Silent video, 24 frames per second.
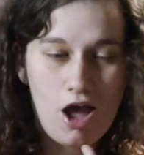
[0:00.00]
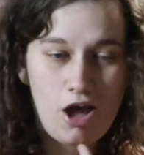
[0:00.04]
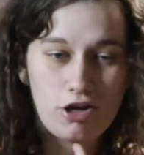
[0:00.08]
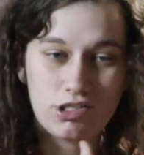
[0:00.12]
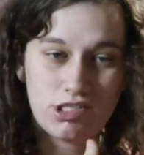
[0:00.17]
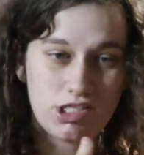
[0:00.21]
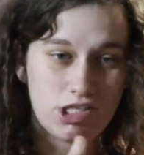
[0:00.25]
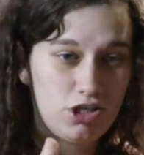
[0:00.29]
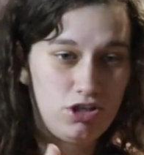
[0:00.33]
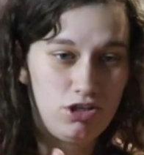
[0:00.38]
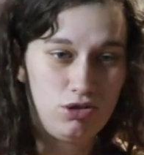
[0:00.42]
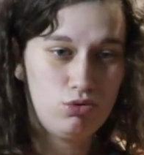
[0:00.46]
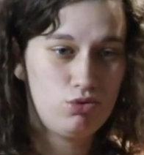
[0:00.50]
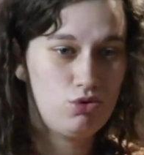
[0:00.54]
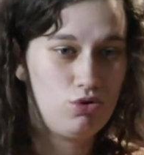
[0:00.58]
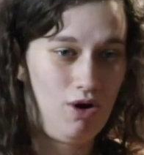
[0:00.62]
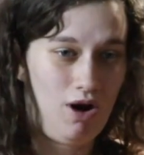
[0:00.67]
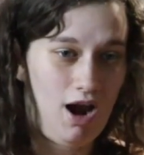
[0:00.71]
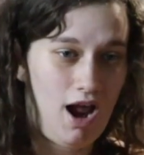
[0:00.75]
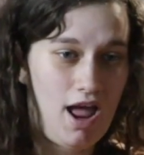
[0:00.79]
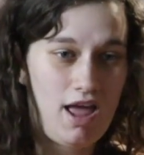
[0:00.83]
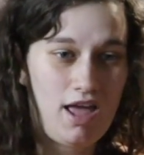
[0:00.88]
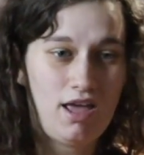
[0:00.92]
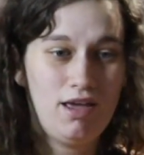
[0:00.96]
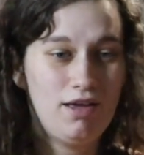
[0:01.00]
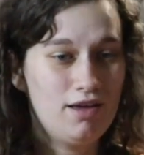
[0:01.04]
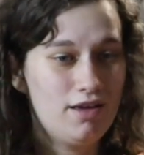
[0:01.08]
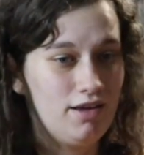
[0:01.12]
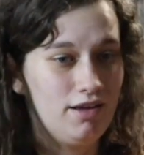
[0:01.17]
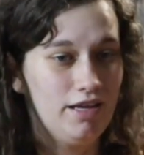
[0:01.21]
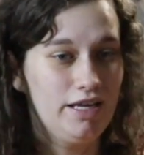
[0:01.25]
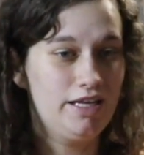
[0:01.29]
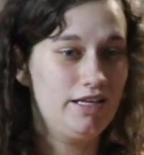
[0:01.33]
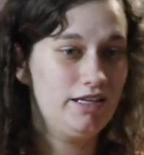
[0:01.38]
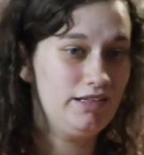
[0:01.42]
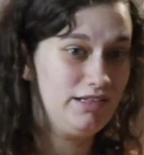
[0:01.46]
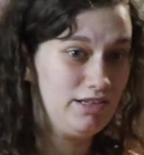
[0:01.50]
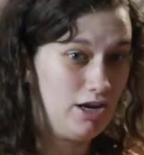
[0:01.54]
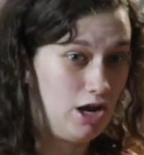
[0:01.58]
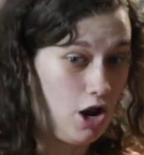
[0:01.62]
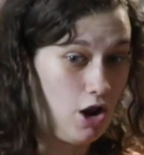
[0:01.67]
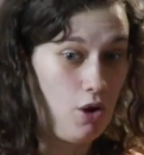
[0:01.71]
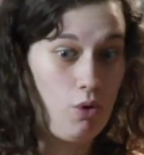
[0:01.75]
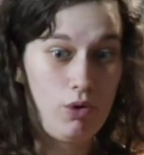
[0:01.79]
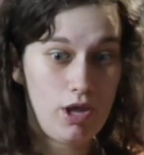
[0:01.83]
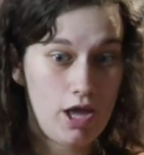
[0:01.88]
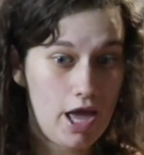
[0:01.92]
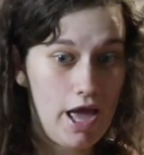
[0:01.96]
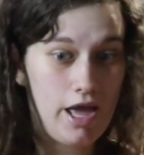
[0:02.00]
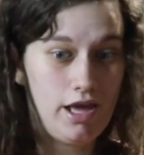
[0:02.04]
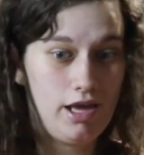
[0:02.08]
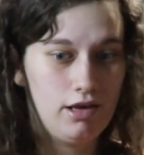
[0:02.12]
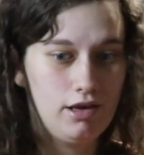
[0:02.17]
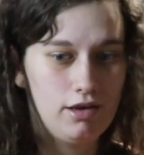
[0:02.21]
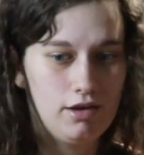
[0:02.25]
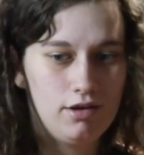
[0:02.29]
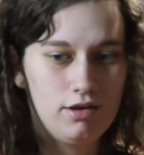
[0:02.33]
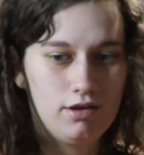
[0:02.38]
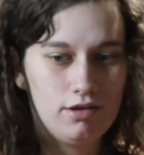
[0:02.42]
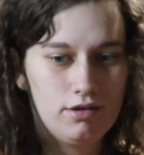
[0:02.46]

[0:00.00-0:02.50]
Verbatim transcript: Seeing you cry, it's not okay.